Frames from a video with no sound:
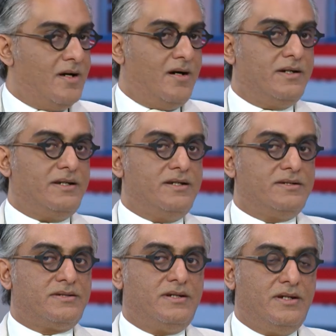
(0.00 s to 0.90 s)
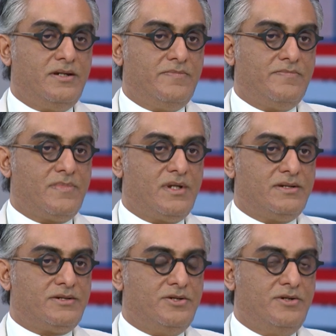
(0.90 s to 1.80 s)
I think it's the
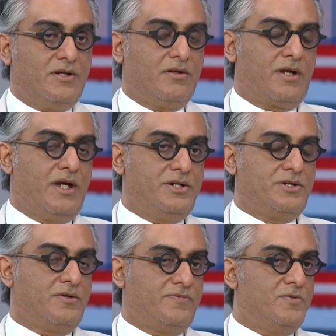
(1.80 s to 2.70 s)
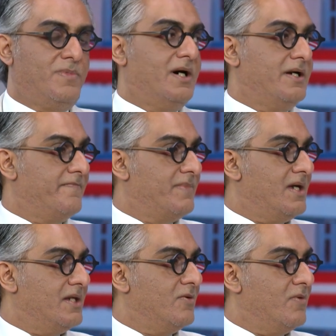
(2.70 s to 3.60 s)
unique location of Dubai
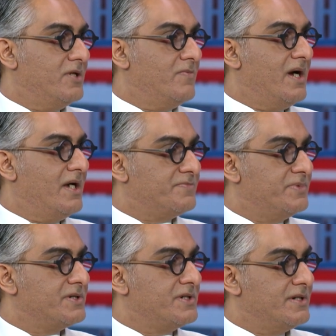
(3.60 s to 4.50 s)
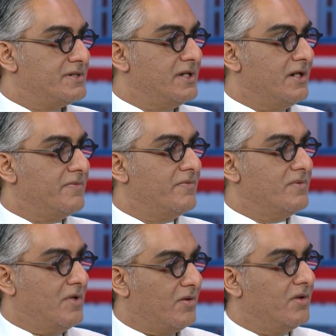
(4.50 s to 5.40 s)
and the way Dubai has positioned itself,
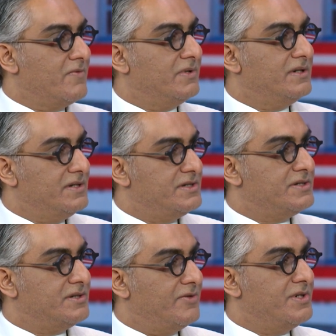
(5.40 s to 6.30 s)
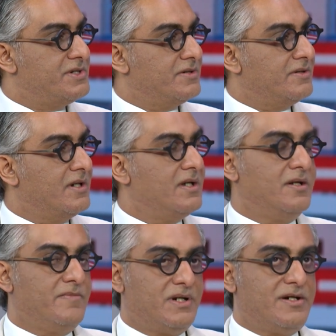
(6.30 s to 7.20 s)
not only within the GCC region,
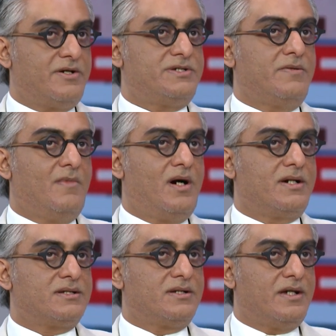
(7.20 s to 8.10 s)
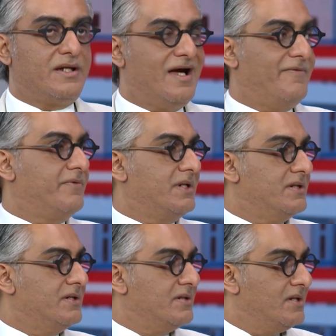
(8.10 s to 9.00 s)
but addressing markets like
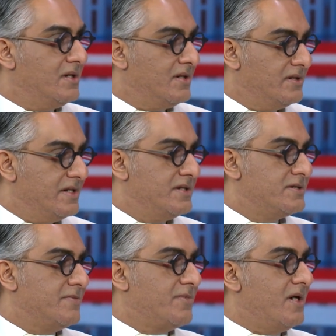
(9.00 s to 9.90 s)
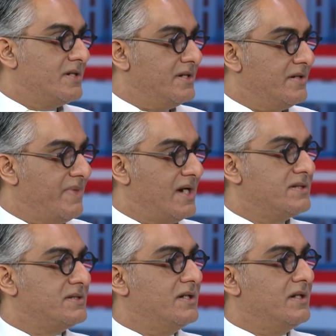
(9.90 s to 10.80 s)
Africa, the Indian subcontinent,
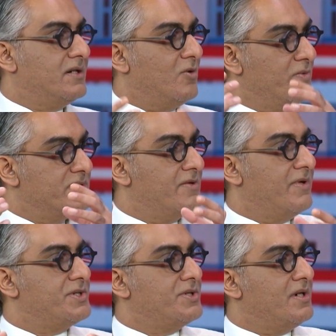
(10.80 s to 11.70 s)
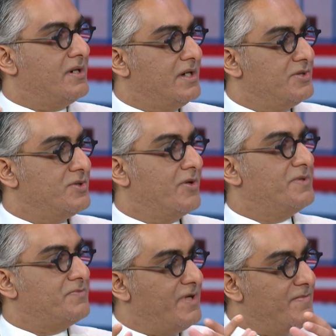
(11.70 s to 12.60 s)
Pakistan, obviously Russia, and Europe
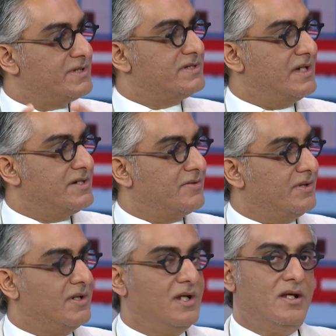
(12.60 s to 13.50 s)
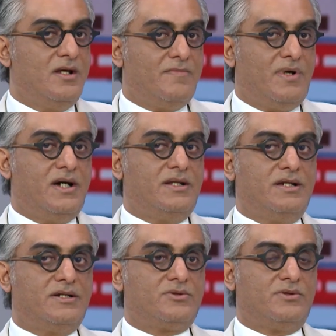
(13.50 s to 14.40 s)
is pretty much central. But I
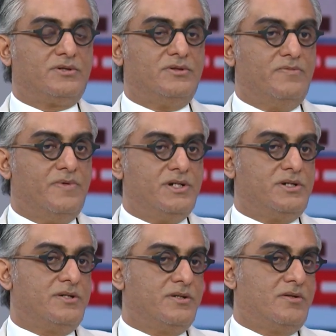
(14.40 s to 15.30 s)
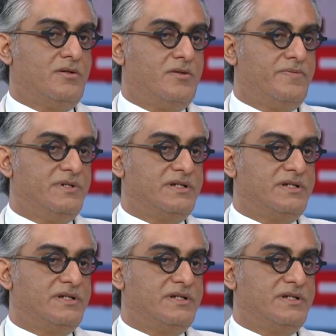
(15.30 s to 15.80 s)
think it's also the vision of His